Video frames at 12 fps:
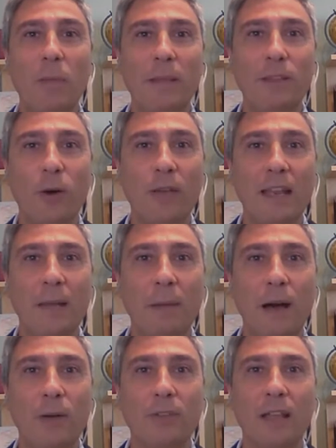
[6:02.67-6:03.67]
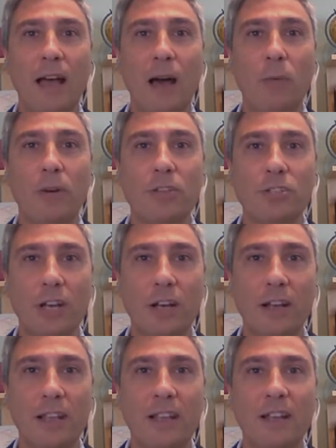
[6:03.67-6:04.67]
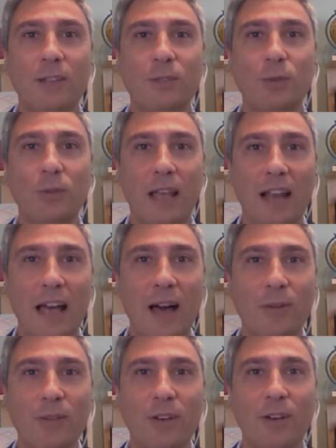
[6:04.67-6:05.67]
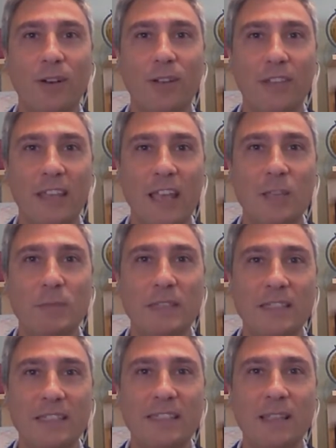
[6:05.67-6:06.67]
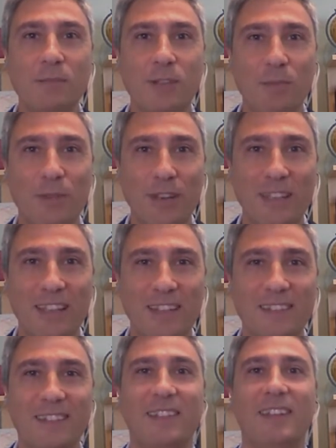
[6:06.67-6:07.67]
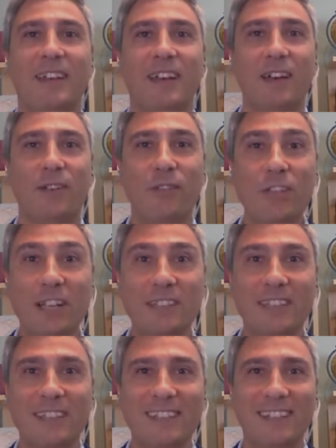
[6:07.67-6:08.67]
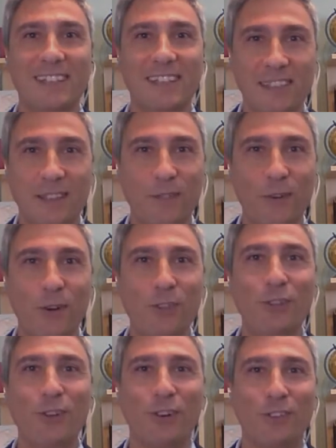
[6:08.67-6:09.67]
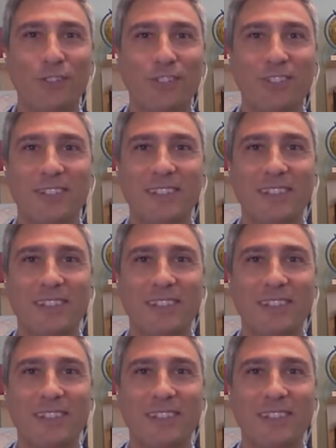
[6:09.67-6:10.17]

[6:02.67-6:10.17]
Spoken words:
will be talking about our journey to the cloud on the HPC Systems Community. Richard, the floor is yours.